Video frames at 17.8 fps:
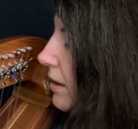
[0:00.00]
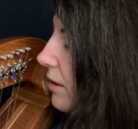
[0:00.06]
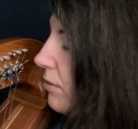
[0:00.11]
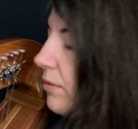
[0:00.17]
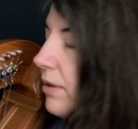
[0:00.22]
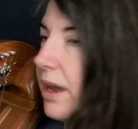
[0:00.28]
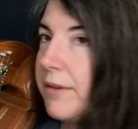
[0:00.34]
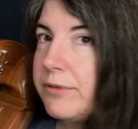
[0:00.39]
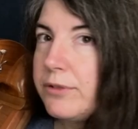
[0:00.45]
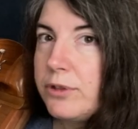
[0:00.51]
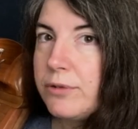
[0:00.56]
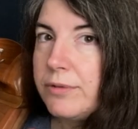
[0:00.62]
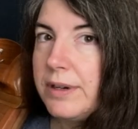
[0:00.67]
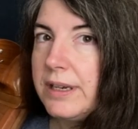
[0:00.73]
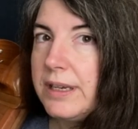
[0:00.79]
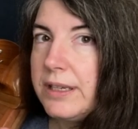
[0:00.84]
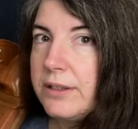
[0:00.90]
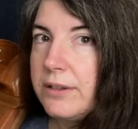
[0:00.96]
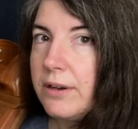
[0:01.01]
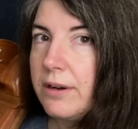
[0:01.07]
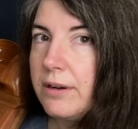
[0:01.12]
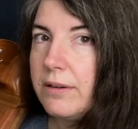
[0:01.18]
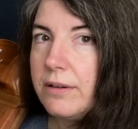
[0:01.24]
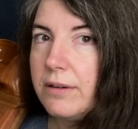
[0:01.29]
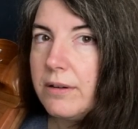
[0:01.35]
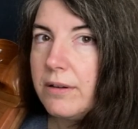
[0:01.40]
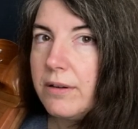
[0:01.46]
we have three
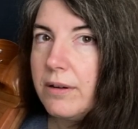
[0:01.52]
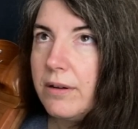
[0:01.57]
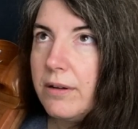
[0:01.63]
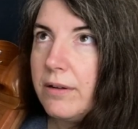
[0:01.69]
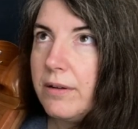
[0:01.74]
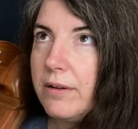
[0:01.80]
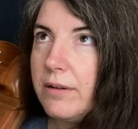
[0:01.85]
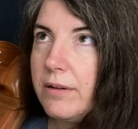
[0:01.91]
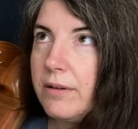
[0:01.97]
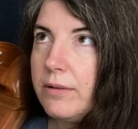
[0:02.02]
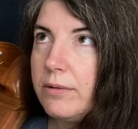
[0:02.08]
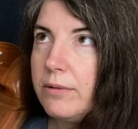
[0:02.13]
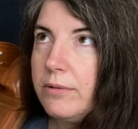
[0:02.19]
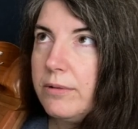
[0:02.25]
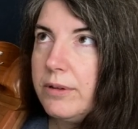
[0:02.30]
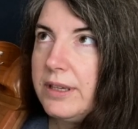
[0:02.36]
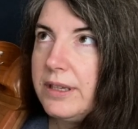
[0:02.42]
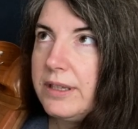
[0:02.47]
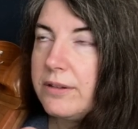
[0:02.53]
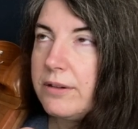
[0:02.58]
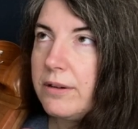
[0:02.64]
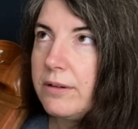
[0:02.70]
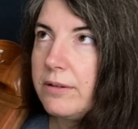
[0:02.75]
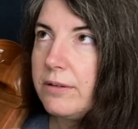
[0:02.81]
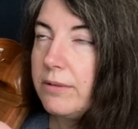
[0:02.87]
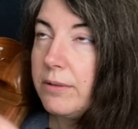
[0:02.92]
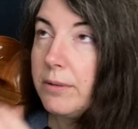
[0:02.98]
little, uh,
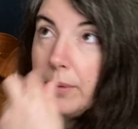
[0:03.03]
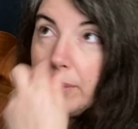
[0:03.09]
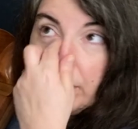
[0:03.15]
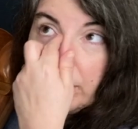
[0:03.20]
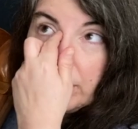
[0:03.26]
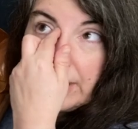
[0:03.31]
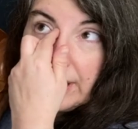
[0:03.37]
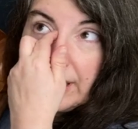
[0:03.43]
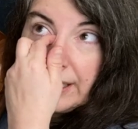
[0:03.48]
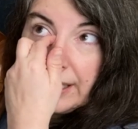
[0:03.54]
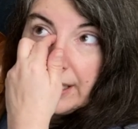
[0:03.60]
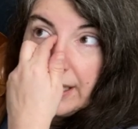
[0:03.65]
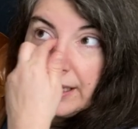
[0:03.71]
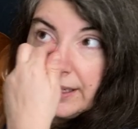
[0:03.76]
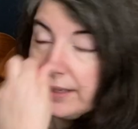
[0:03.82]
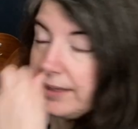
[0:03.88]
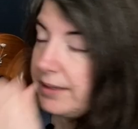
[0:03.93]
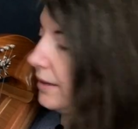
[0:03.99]
little uh,